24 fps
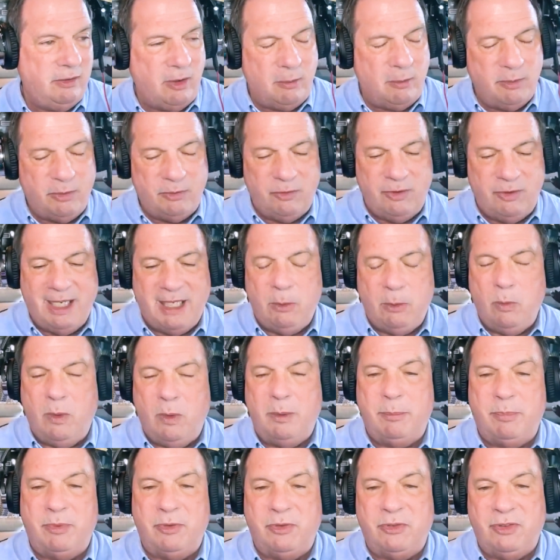Almost
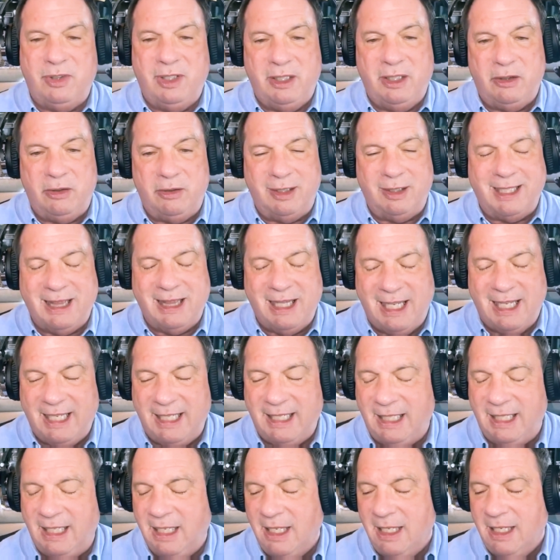91% are
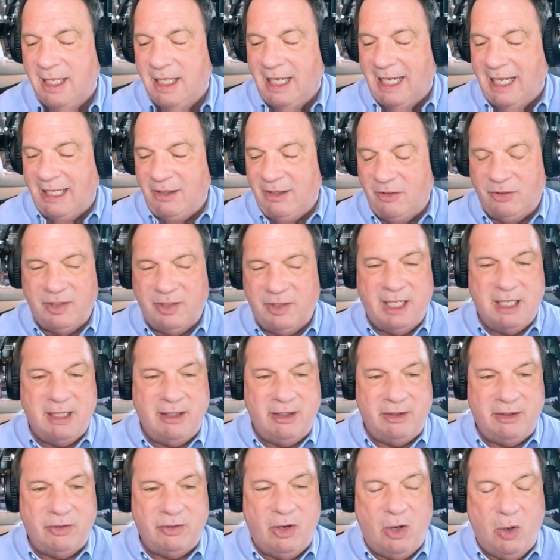declining. And you're saying
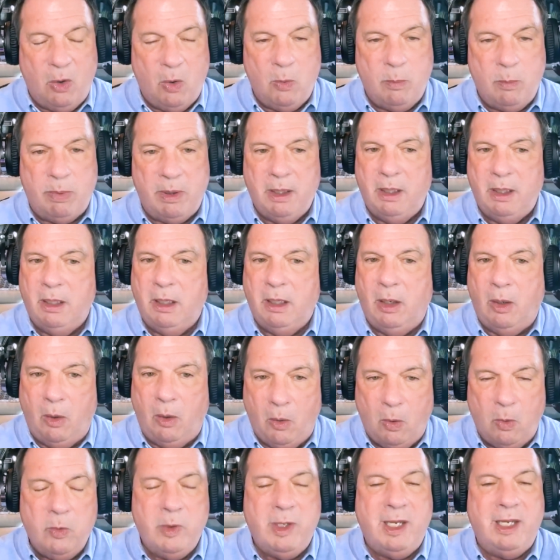there's hope?
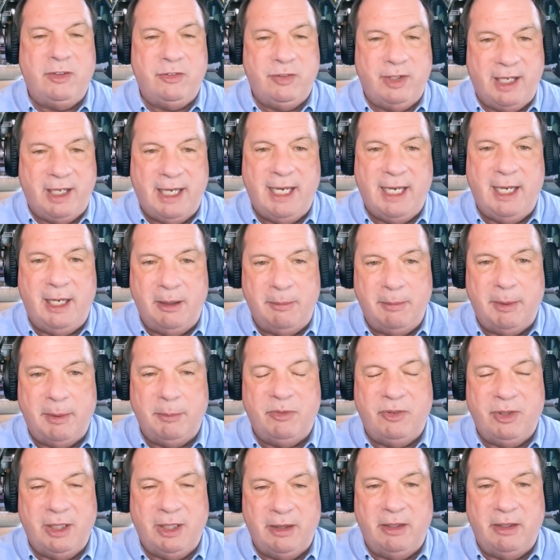Oh, yes, I am. I'm
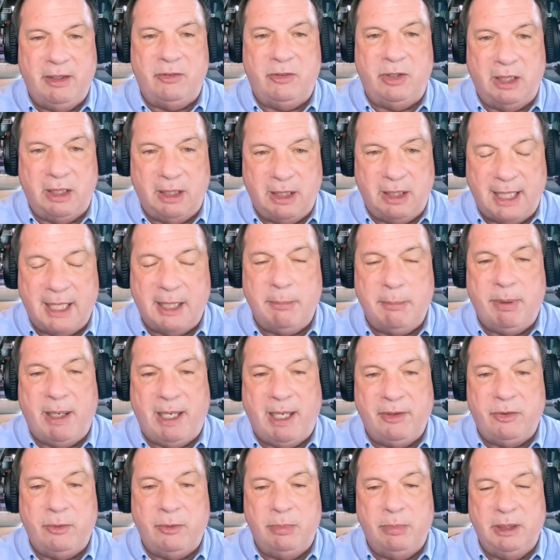saying there's a lot of
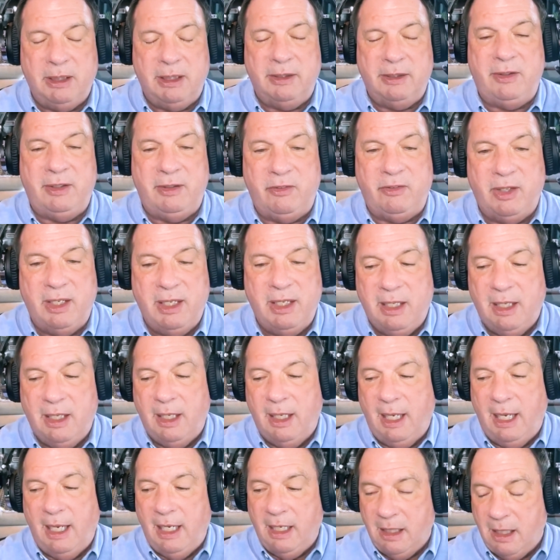possibilities.
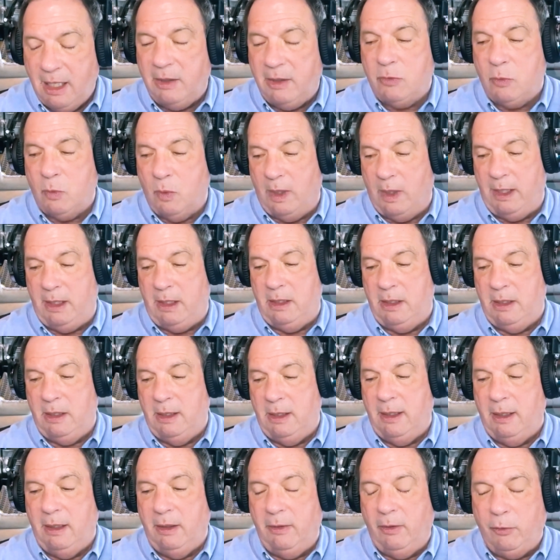And guess what?
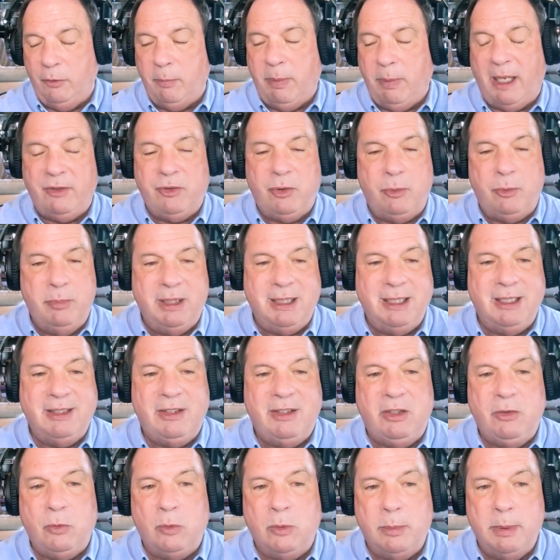Those
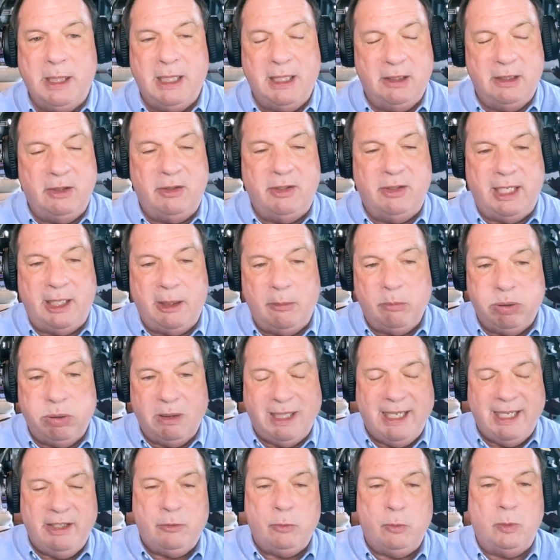possibilities will begin to take
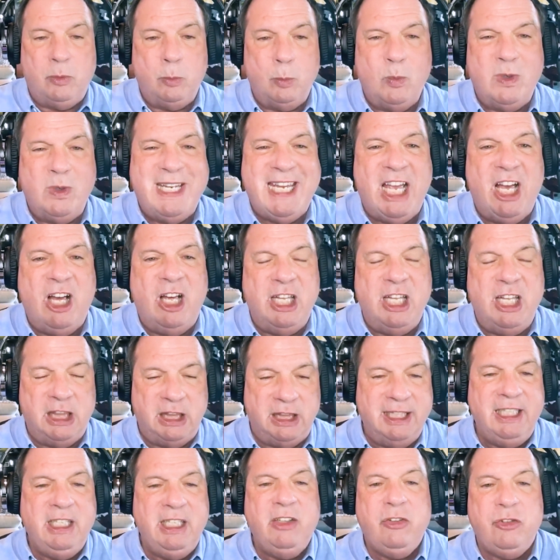place when we
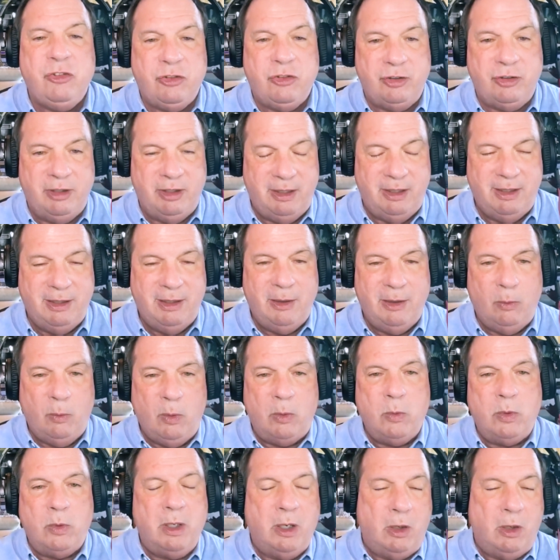unleash
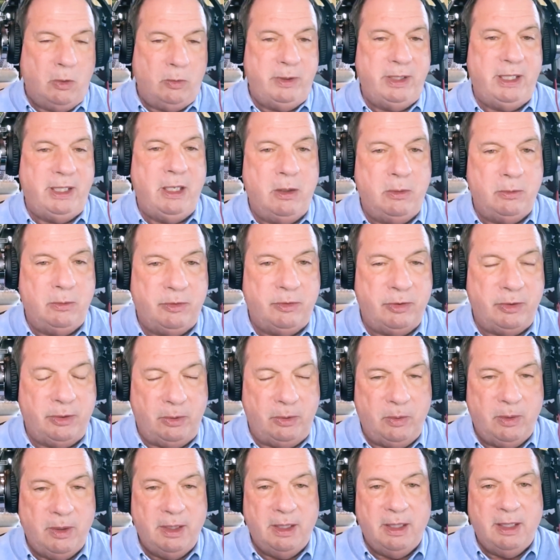what we're holding on
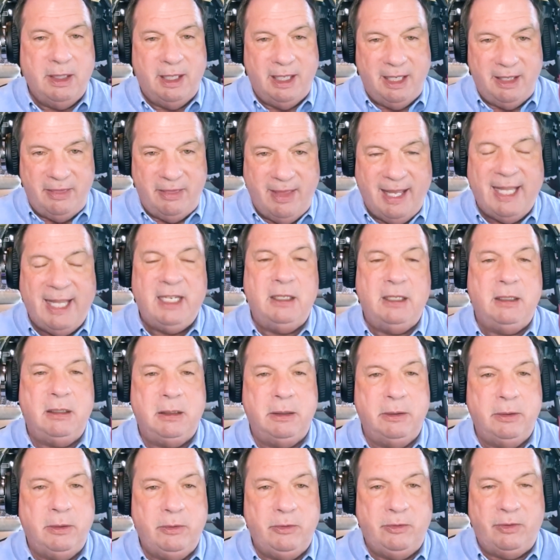to. And that
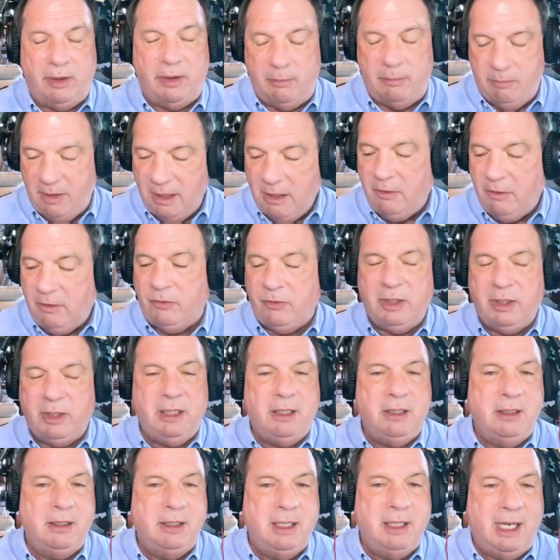includes our
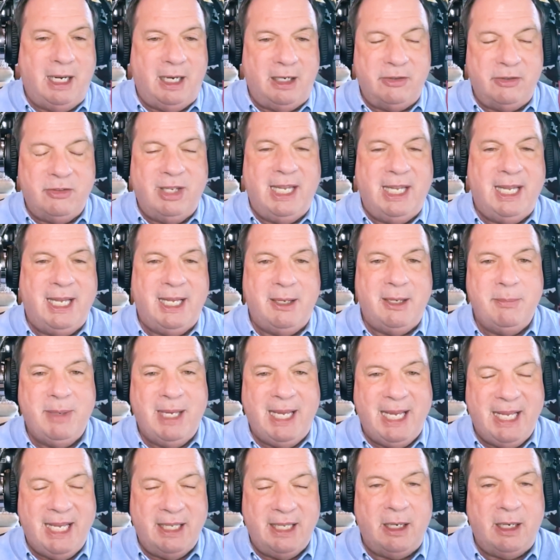ministry, our time,
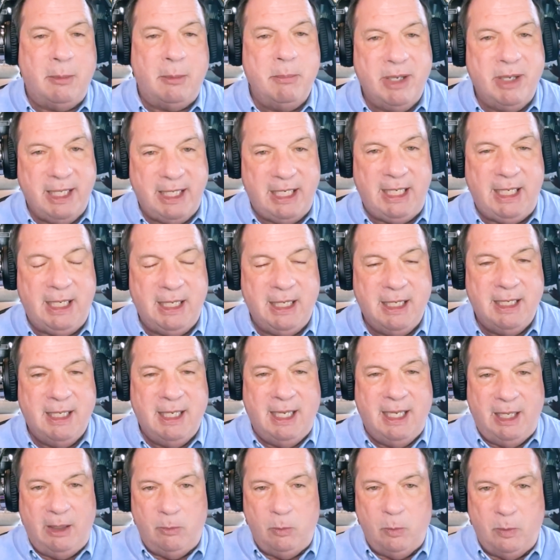and our money.
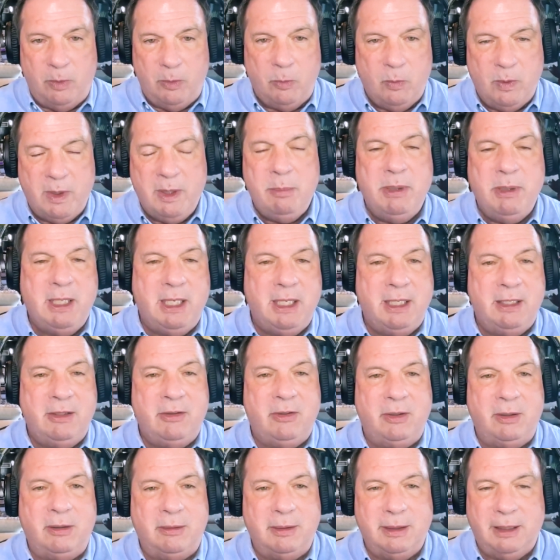And when we begin
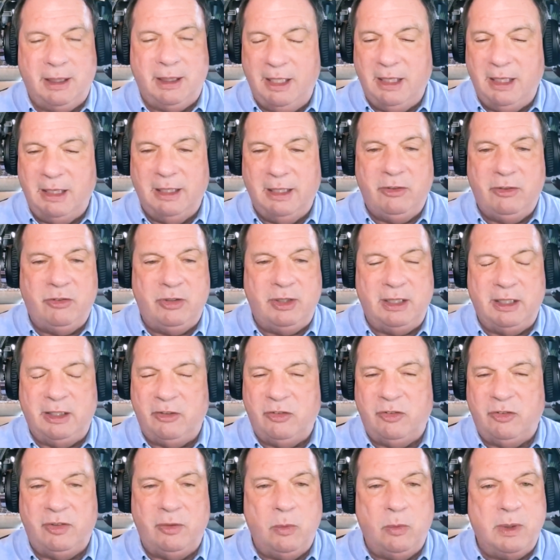to unleash it and to
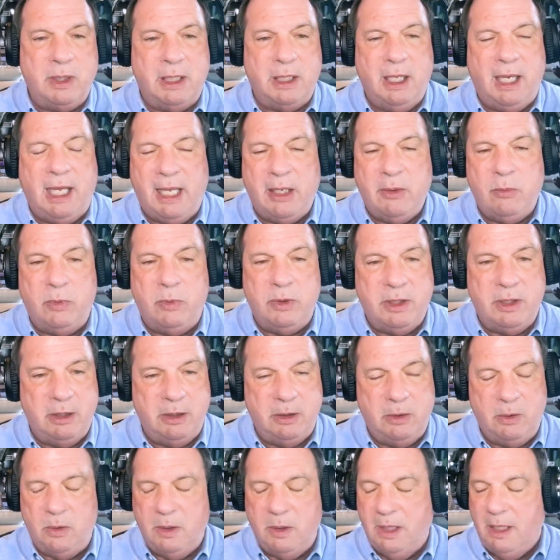see what God would
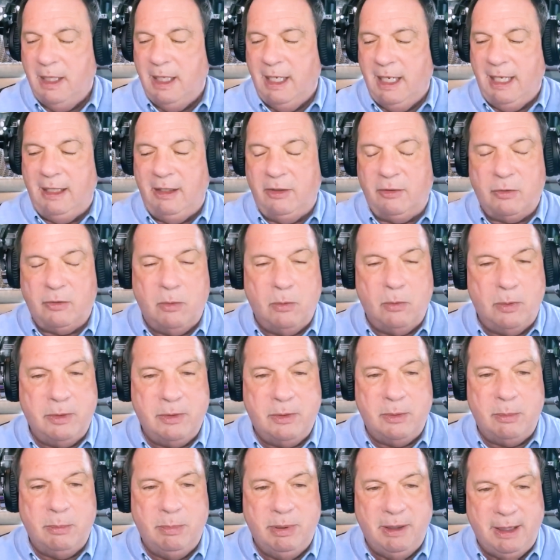do, it is going
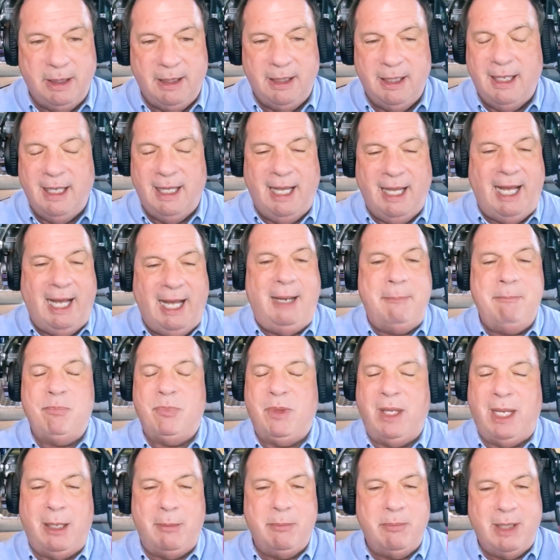to be, I'm
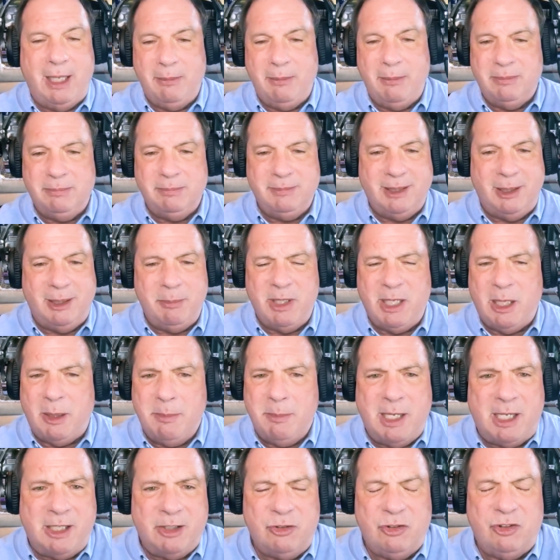an
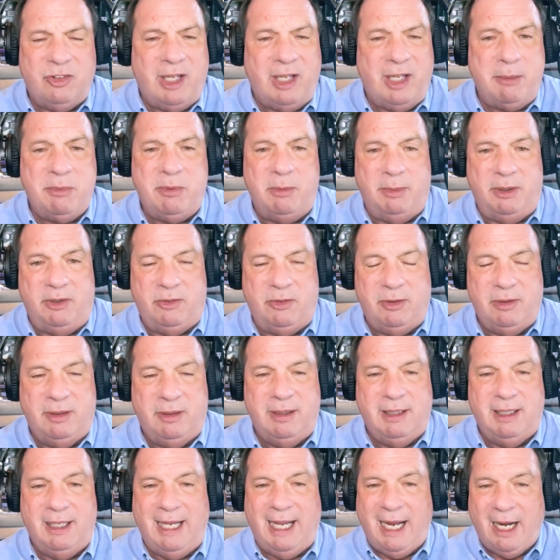obnoxious optimist.
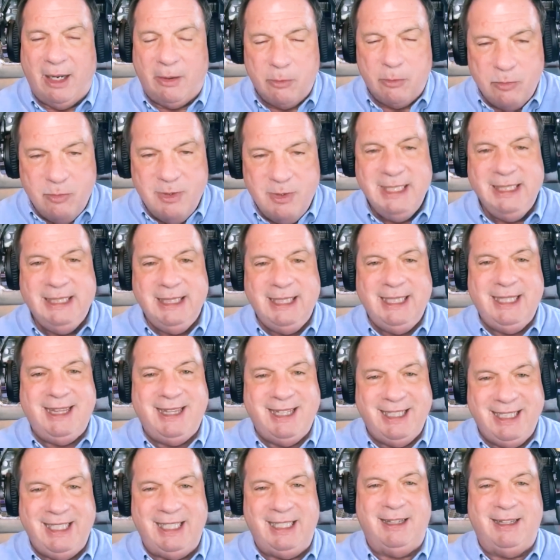I really
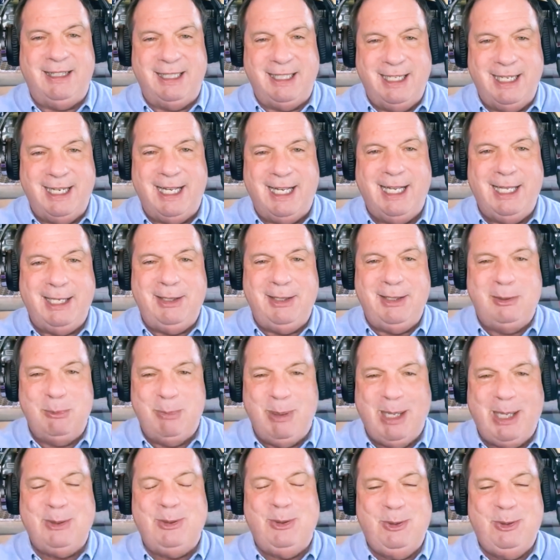think that God is
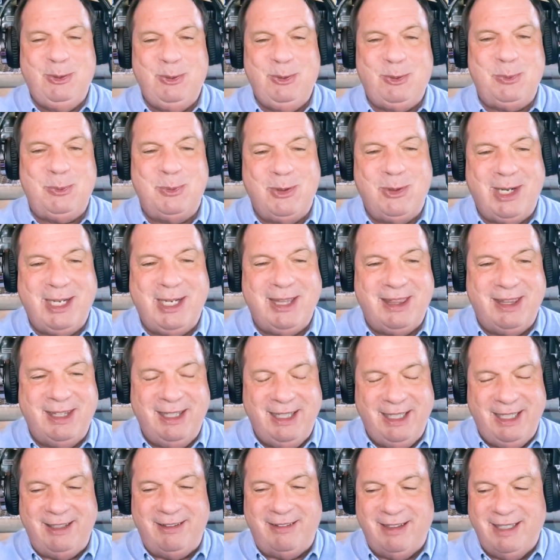about to do some great
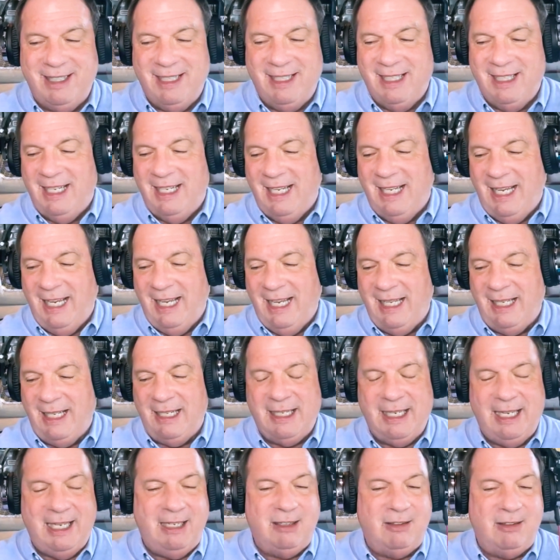things.
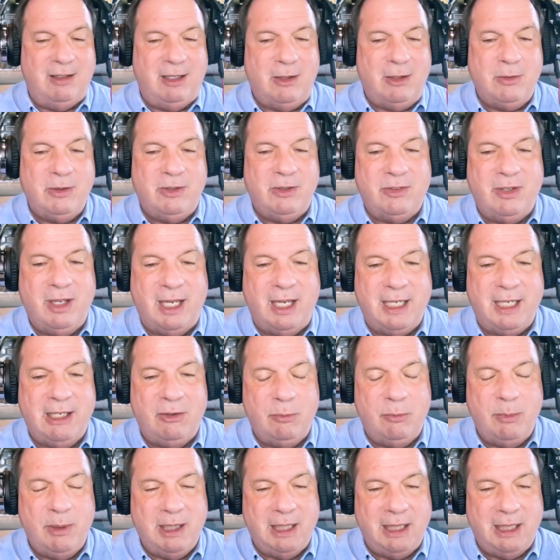And as long as God
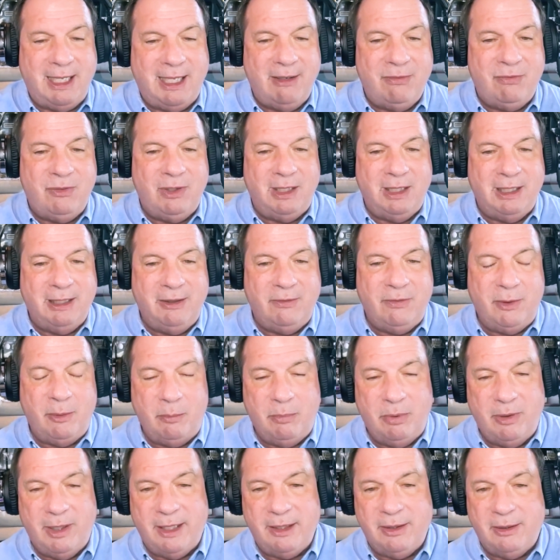gives me a life to live and a
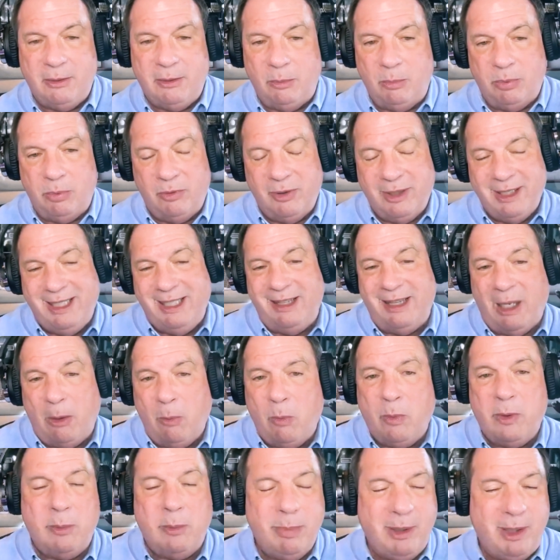breath to breathe, I
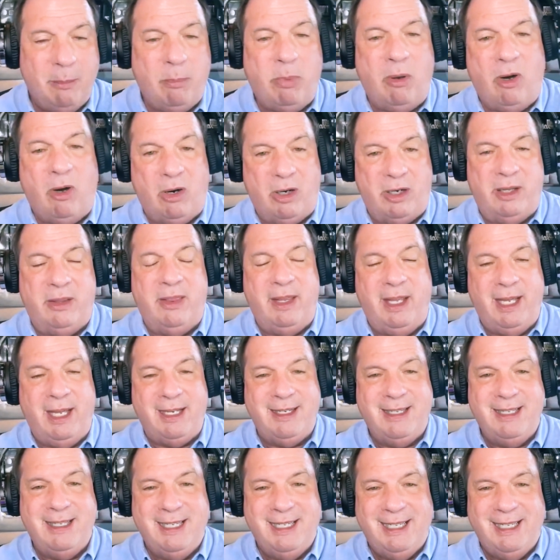want to be a part of that.